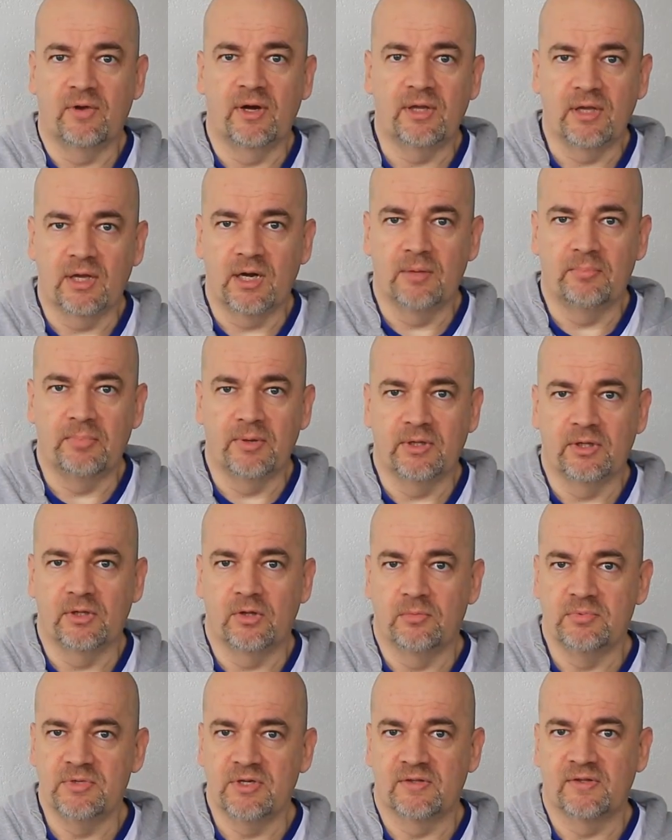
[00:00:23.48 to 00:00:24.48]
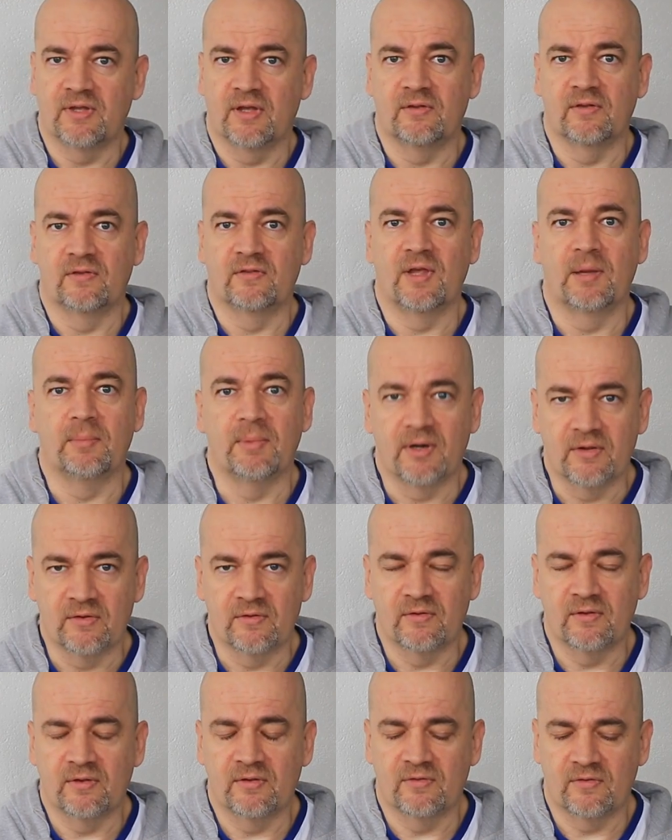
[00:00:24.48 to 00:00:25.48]
vertically printed objects has the same
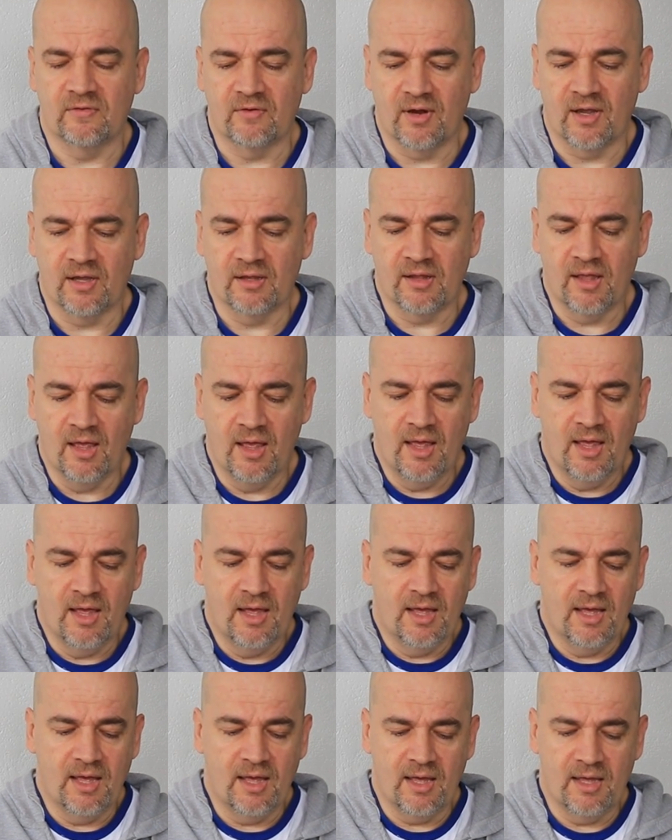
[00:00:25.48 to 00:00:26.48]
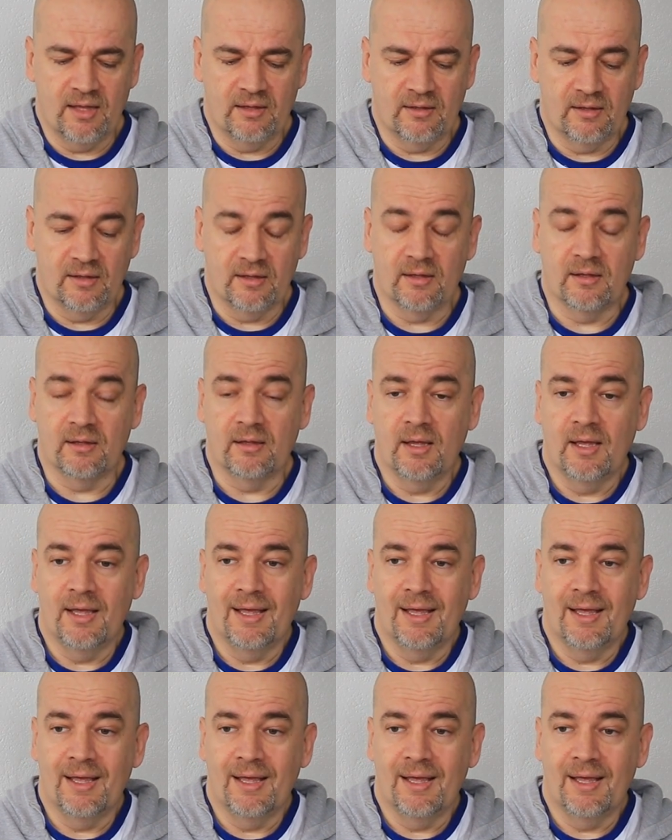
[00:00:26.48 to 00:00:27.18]
strength and uh,